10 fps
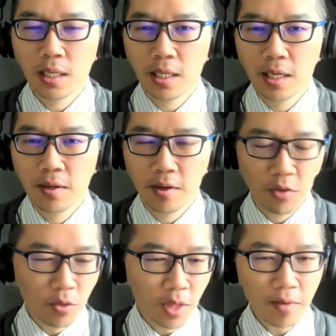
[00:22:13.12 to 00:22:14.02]
if
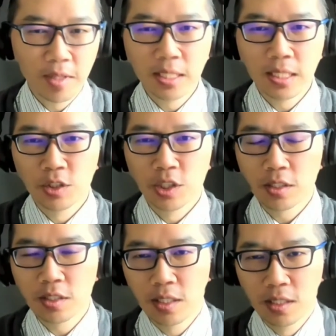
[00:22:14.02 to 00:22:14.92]
you think of this as
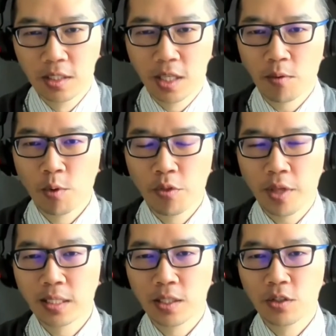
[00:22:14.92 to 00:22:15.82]
just the general
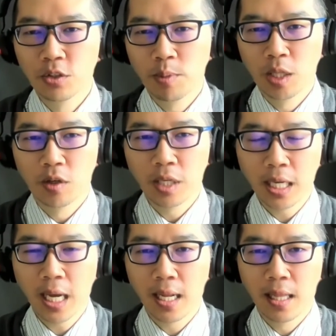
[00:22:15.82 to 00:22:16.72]
things that you should be looking
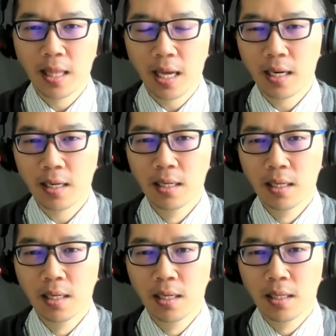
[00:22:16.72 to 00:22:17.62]
at, and then
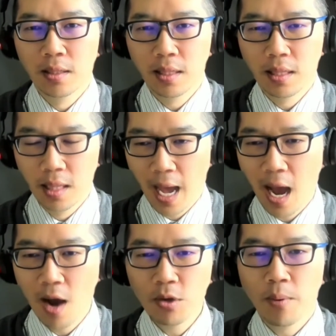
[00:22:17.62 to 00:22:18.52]

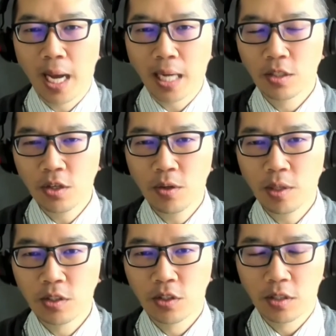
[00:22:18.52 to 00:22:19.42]
how you execute
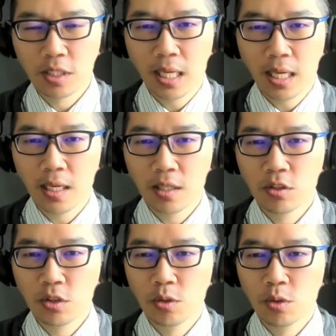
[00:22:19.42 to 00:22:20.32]
it starts getting
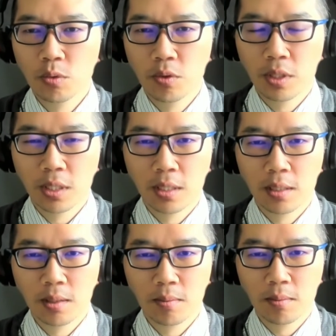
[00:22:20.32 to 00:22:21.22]
into
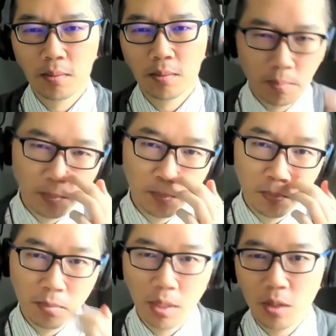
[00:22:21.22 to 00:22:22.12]
the,
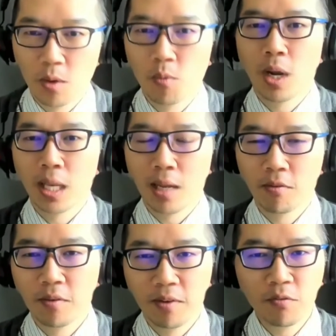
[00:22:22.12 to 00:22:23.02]
what level
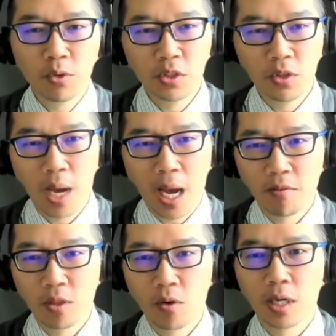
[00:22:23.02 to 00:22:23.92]
of influence you have in
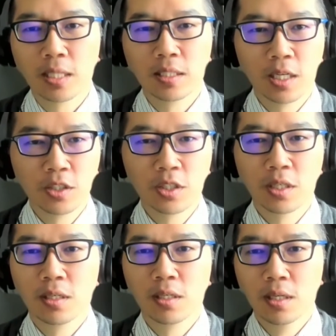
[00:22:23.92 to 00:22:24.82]
the organization,